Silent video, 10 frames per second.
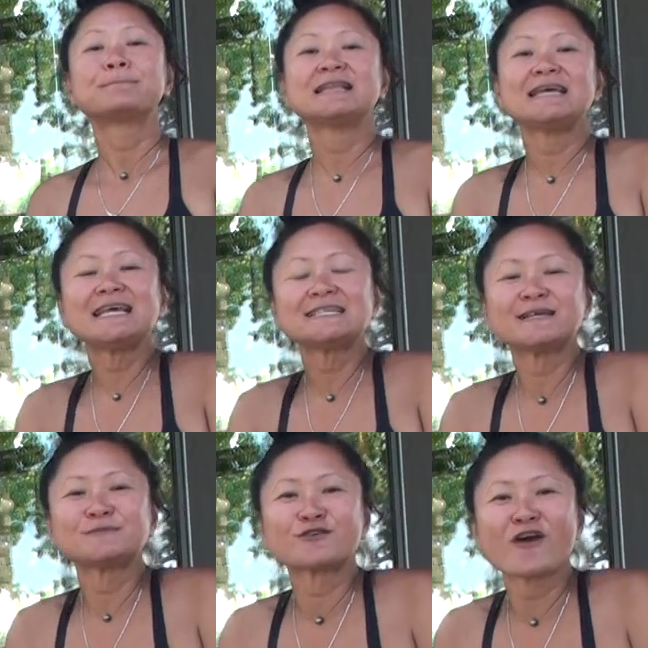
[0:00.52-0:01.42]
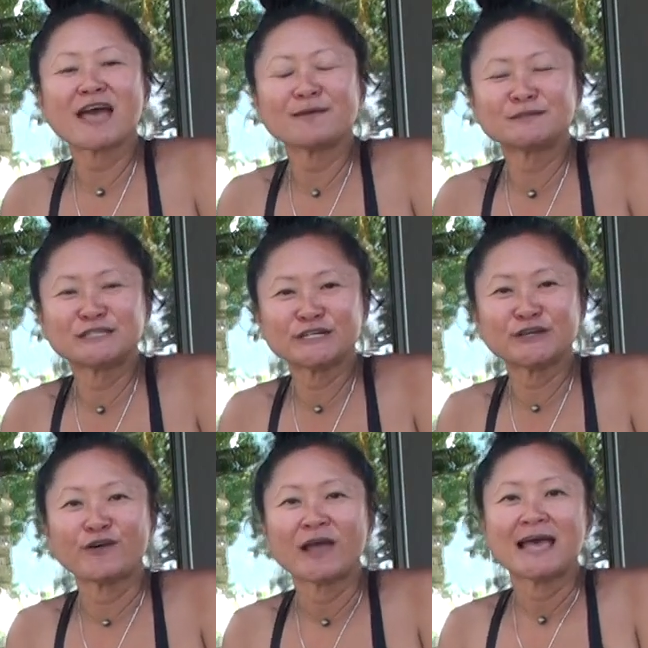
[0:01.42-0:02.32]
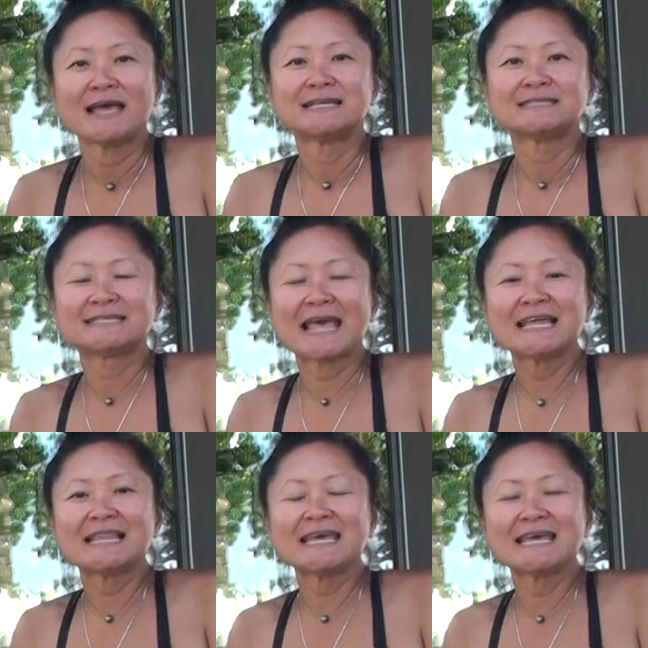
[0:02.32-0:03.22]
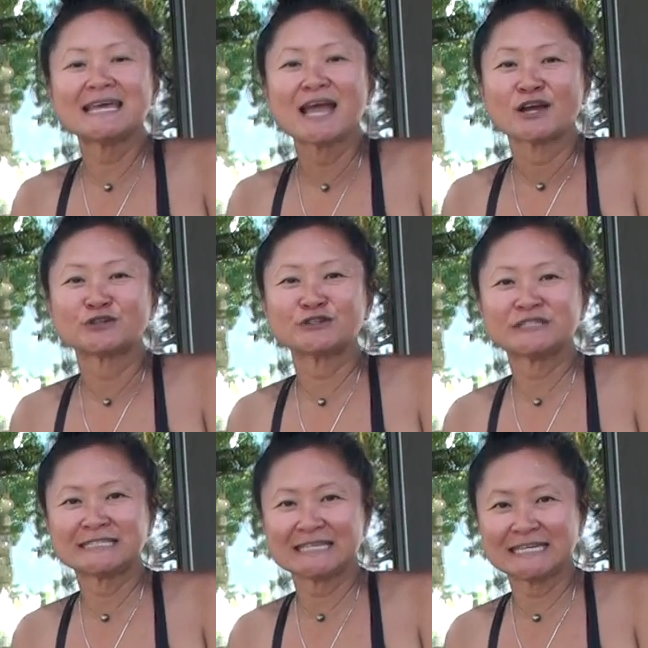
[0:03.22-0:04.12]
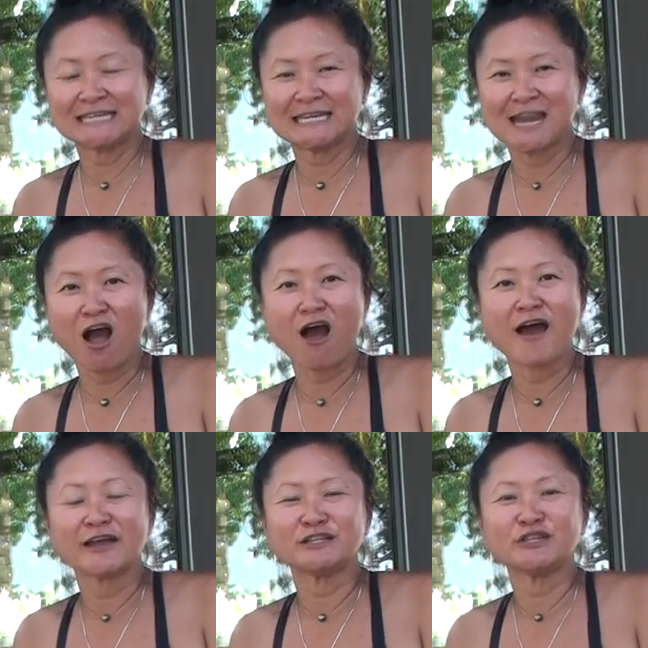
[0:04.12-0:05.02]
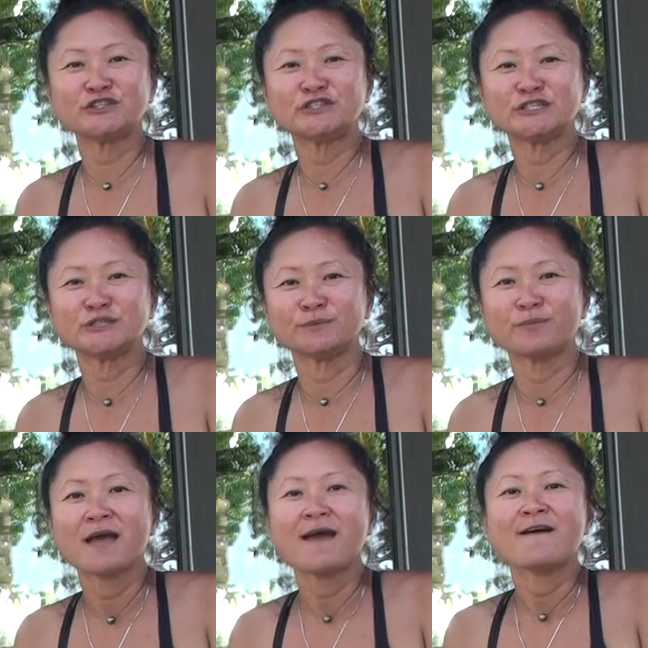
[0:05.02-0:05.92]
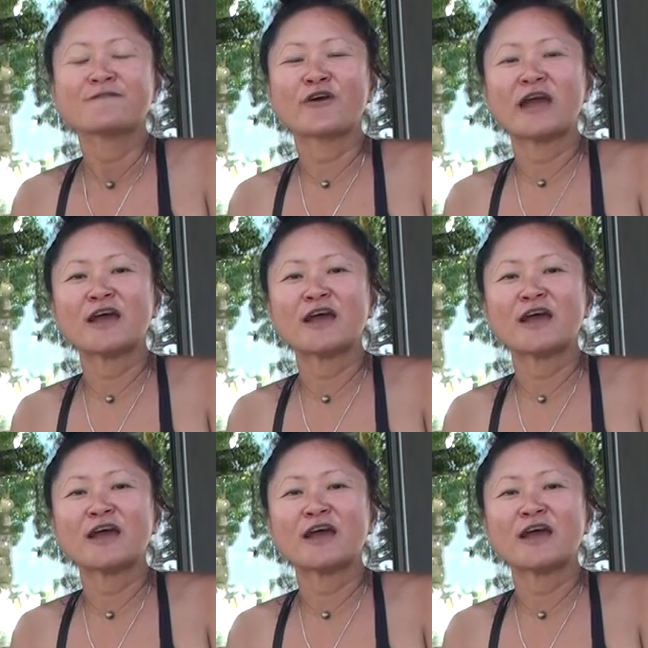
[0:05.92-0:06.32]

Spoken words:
please subscribe to Sailing Christine on YouTube for